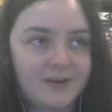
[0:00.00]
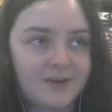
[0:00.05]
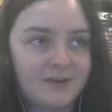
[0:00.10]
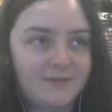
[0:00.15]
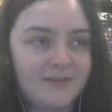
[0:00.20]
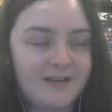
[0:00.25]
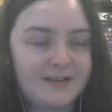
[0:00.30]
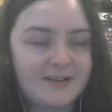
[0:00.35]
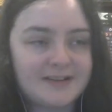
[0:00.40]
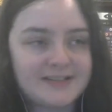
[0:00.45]
You
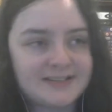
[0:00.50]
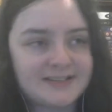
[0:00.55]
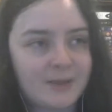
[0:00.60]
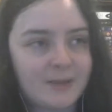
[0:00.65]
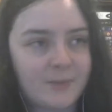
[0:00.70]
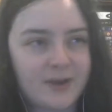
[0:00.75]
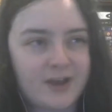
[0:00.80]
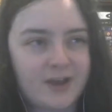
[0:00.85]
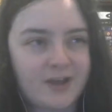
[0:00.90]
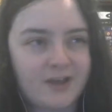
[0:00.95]
know, various things
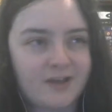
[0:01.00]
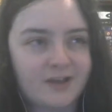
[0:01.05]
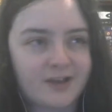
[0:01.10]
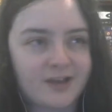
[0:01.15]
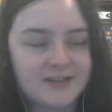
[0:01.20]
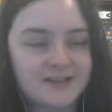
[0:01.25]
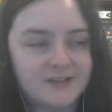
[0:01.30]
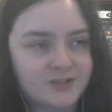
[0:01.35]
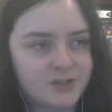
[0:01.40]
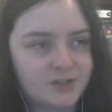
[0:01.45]
that when her
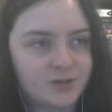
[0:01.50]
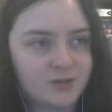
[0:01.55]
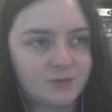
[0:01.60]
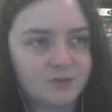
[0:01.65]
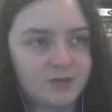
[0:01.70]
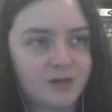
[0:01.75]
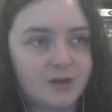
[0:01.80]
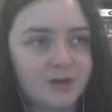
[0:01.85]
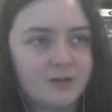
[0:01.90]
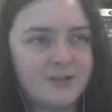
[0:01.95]
cousin told her,